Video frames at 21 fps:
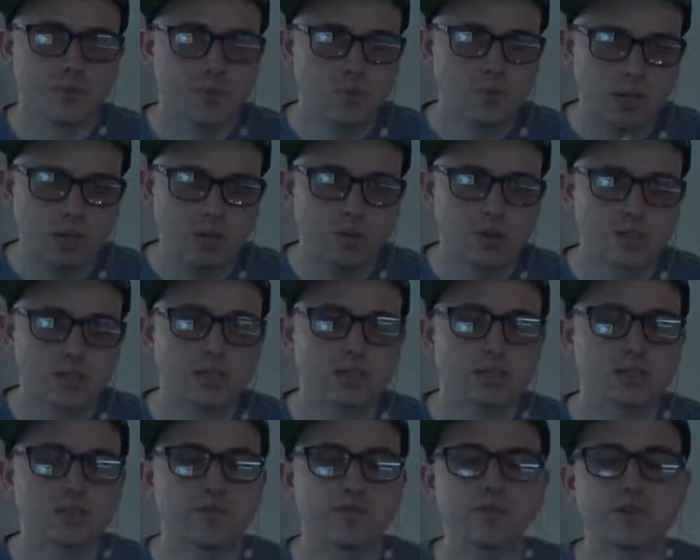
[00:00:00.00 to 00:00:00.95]
looked into
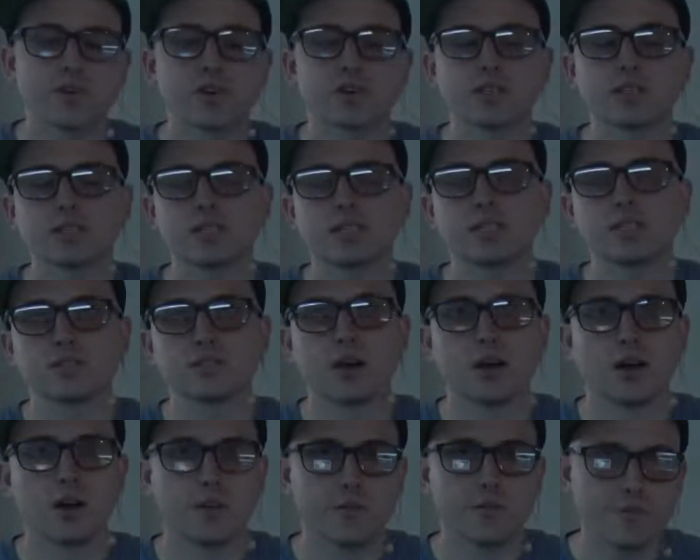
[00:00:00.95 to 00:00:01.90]
the furnace, he
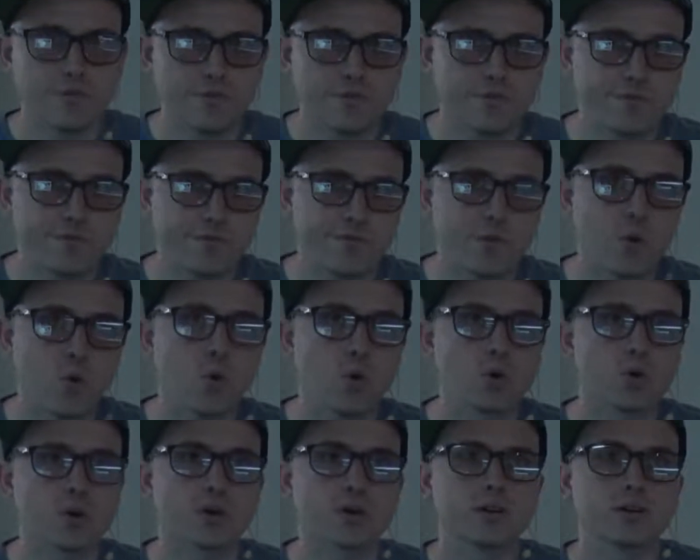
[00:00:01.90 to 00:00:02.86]
saw
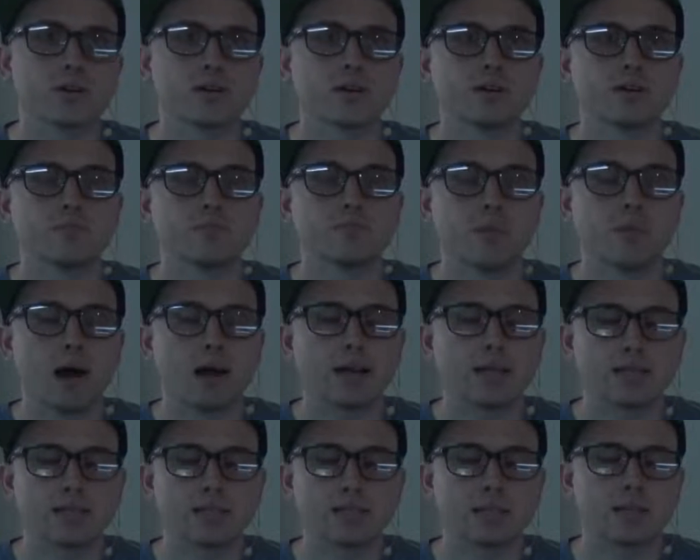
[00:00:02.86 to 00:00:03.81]
4
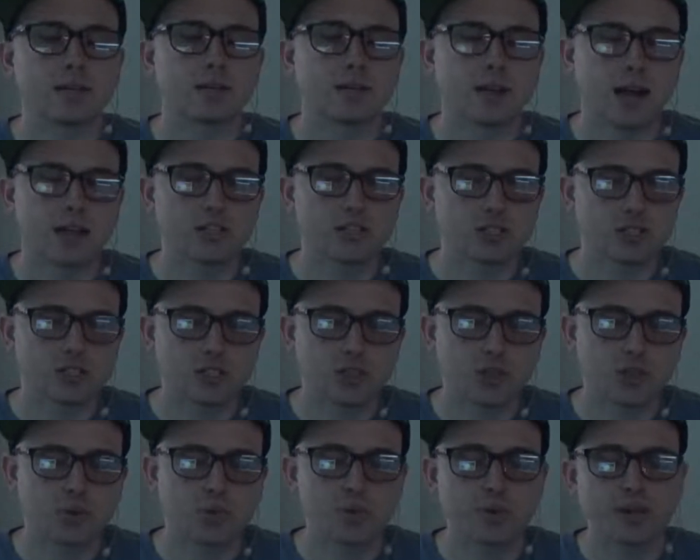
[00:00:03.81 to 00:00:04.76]
bodies in there, not just the
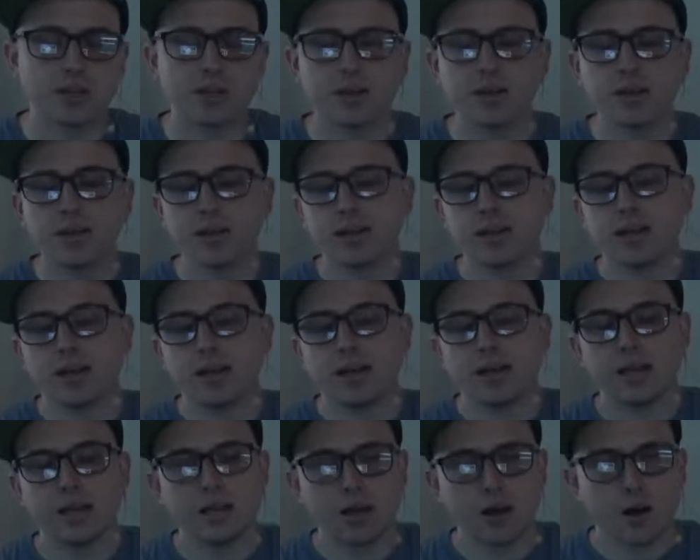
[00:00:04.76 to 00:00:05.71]
3.
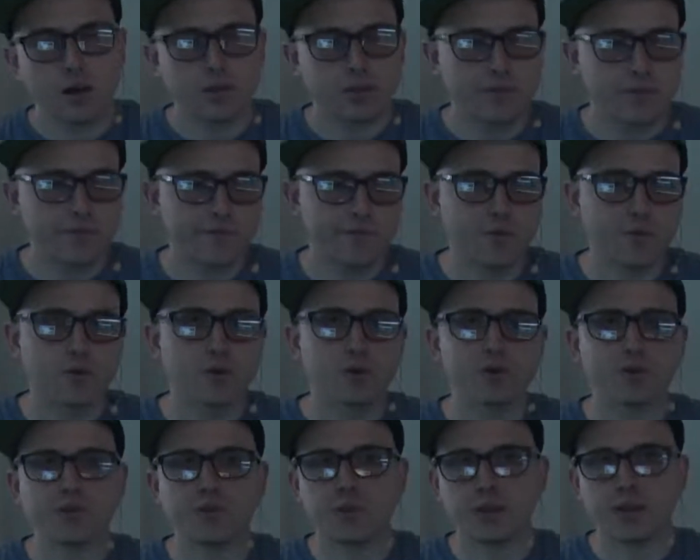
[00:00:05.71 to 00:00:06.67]
He called them
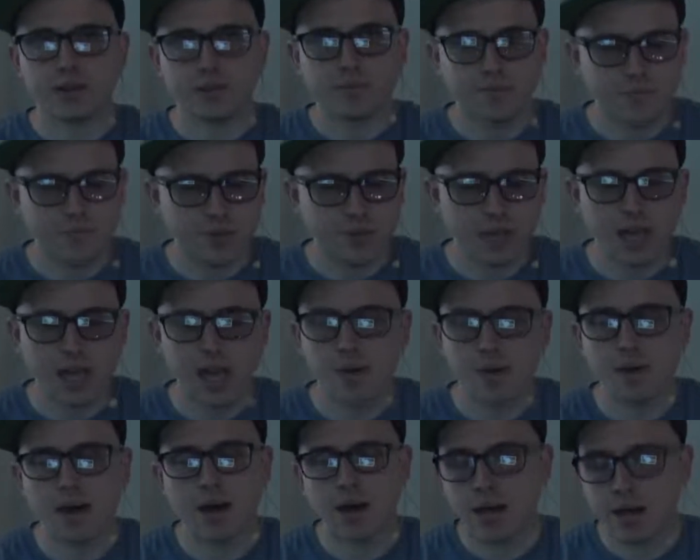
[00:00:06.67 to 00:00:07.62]
forth, and they came
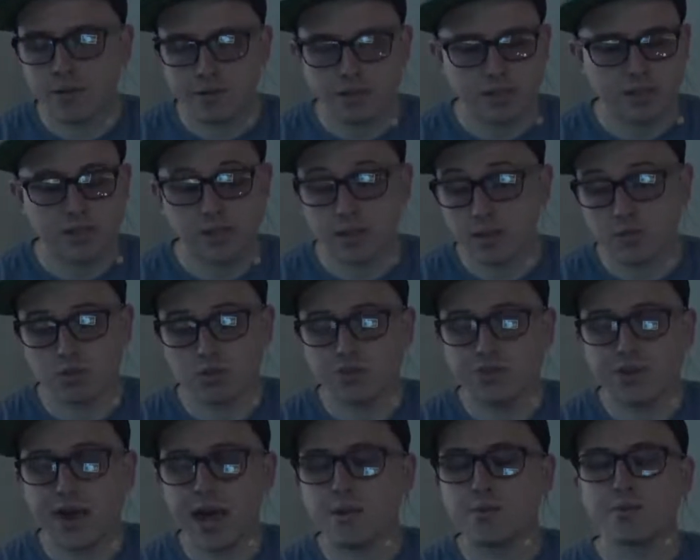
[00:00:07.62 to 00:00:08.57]
out. Everything was
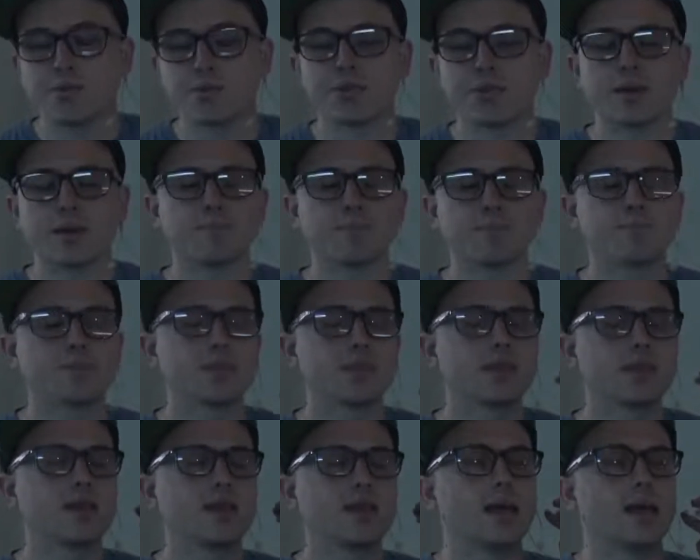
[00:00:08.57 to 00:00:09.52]
fine with them.
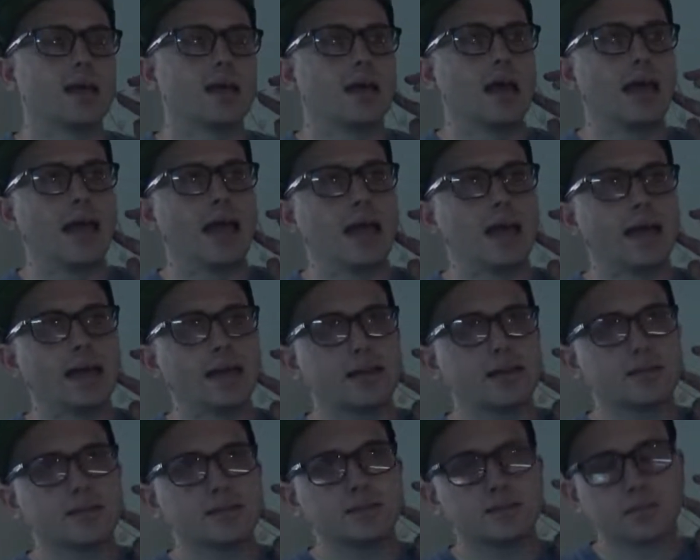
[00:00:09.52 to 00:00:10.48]

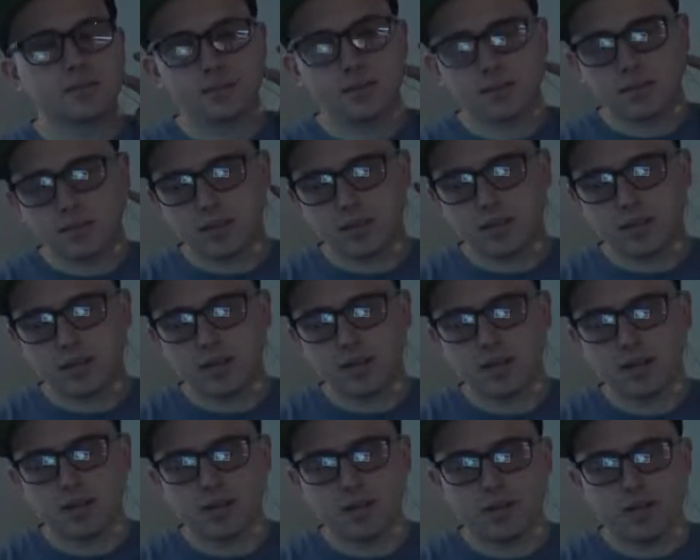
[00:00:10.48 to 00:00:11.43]
And
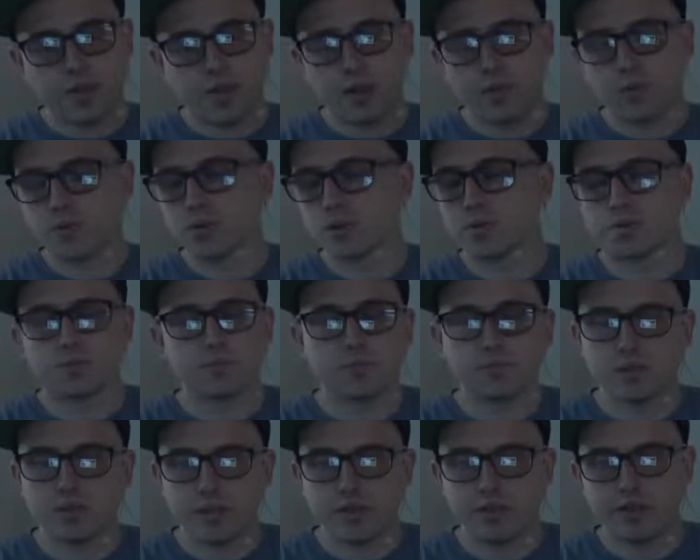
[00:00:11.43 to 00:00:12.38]
they were
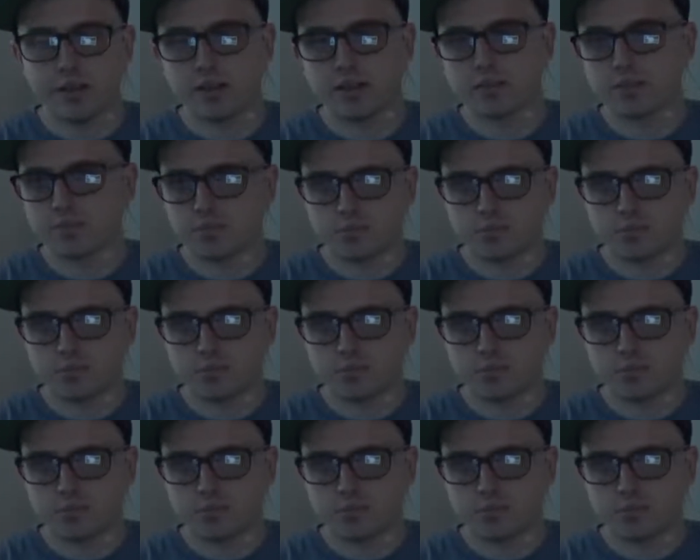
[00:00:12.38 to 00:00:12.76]
living